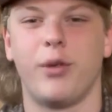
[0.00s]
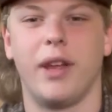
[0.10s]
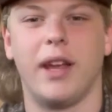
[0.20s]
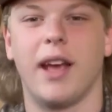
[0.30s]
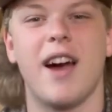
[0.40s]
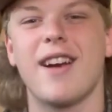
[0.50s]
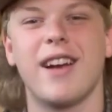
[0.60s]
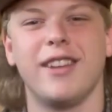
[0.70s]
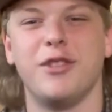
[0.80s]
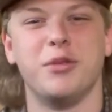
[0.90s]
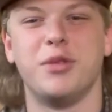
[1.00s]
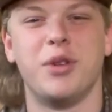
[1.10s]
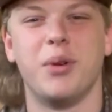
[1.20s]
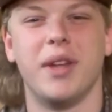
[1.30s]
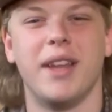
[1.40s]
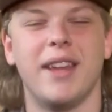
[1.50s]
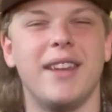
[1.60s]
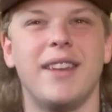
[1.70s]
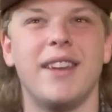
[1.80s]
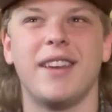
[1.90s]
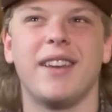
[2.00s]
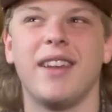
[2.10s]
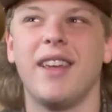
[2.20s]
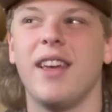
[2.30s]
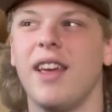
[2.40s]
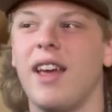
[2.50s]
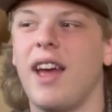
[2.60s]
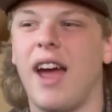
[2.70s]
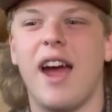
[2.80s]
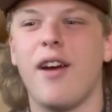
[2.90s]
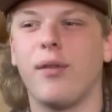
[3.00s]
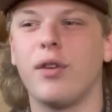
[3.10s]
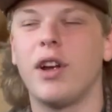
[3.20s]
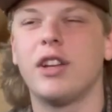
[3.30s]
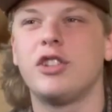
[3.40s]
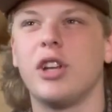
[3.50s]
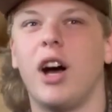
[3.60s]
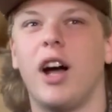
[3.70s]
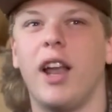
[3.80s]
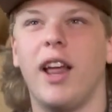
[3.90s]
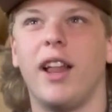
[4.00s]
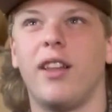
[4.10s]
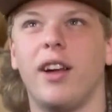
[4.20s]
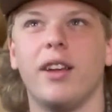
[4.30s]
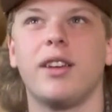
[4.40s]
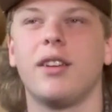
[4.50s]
thing. I got used to it. It didn't, after I shot at like,